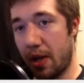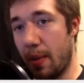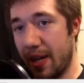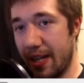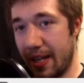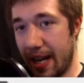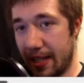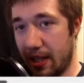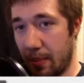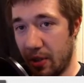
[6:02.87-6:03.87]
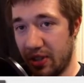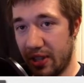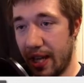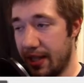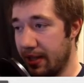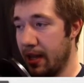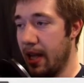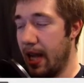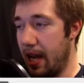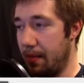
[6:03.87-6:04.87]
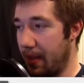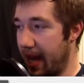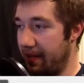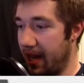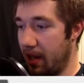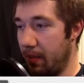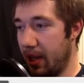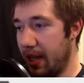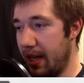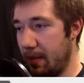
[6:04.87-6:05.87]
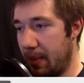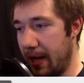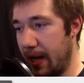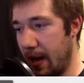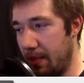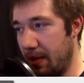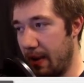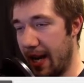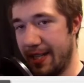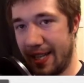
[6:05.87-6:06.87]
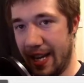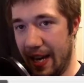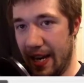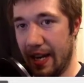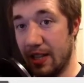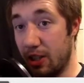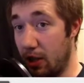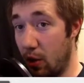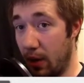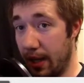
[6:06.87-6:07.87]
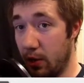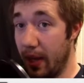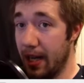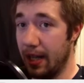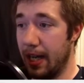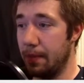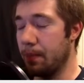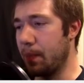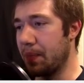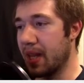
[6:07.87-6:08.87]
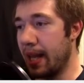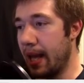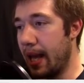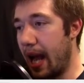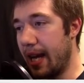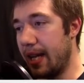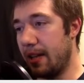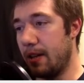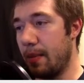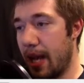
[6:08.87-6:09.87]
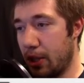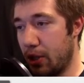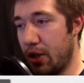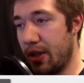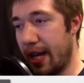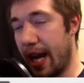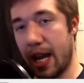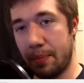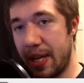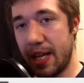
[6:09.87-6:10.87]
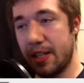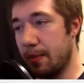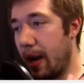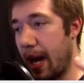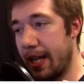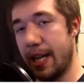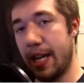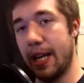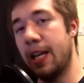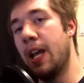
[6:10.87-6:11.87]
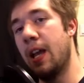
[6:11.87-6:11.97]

coming in the next couple sets, and my availability to picking up Demise King slowly dwindling, I needed to make sure that I appeased my king,